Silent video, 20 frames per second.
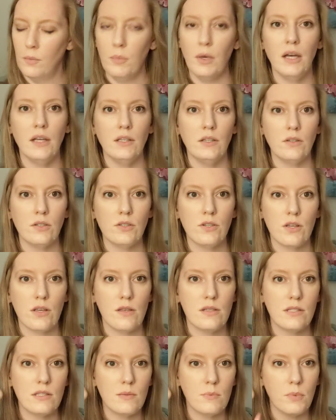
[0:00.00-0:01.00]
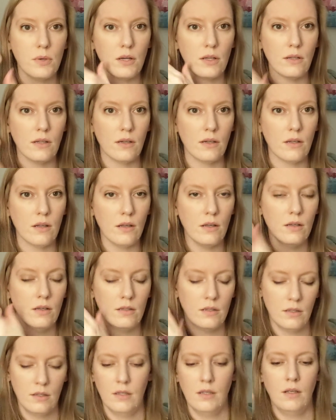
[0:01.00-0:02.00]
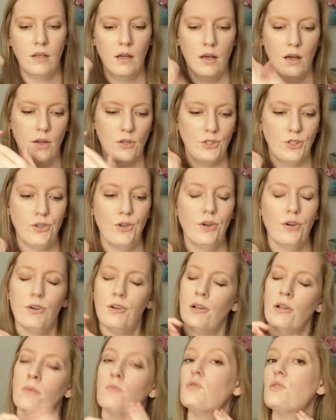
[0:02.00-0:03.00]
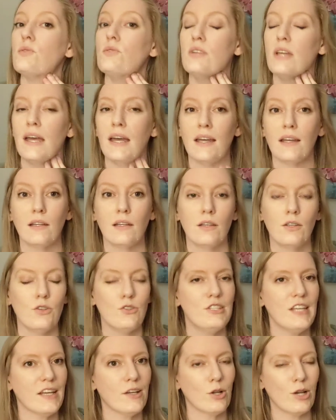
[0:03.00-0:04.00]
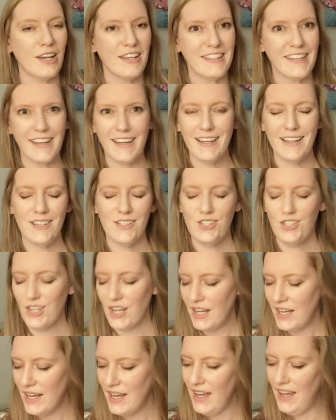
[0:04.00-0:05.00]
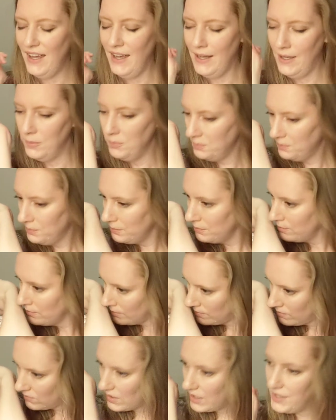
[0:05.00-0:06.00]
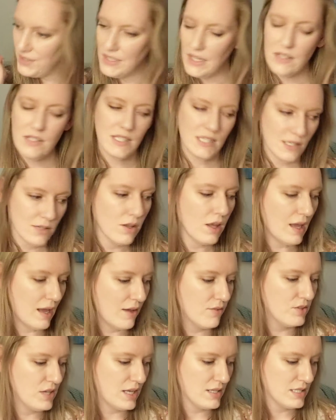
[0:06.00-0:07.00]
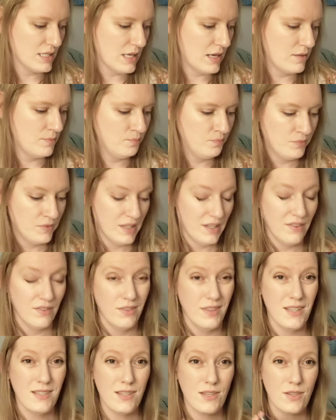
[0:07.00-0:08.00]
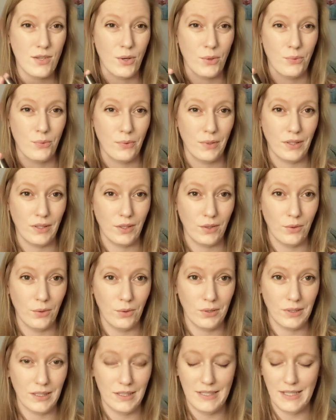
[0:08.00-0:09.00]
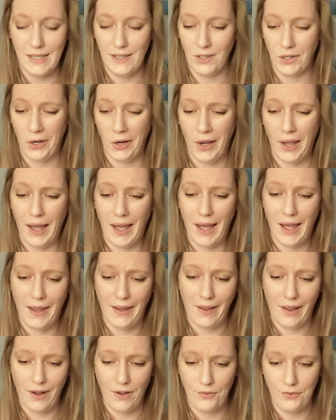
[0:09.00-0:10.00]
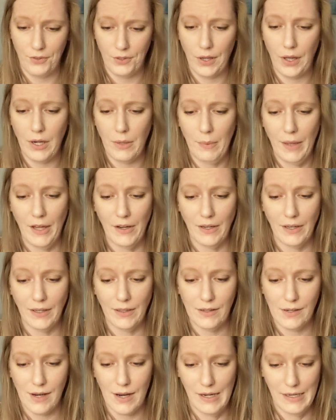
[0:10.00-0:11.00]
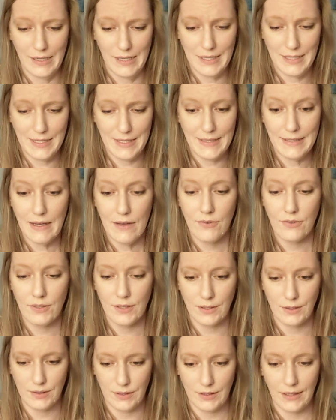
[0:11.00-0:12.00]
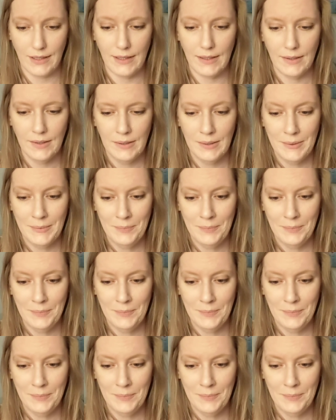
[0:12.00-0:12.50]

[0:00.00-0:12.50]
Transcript: But you can just put a little on your arms, your neck, your décolletage, and it does still have that scent. This is a really old container. I kind of forgot about it, and it's definitely